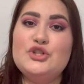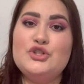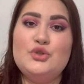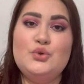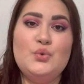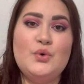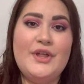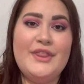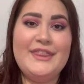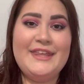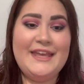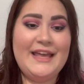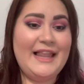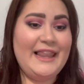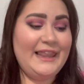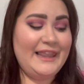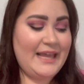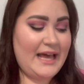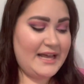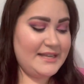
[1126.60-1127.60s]
to the
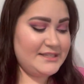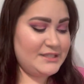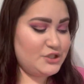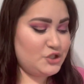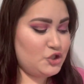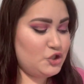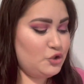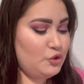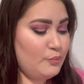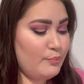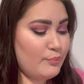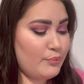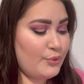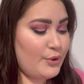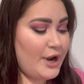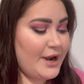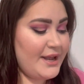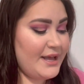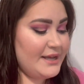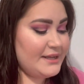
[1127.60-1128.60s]
last 2
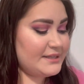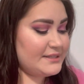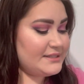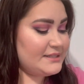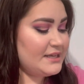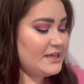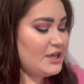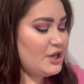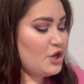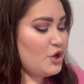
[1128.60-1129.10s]
products.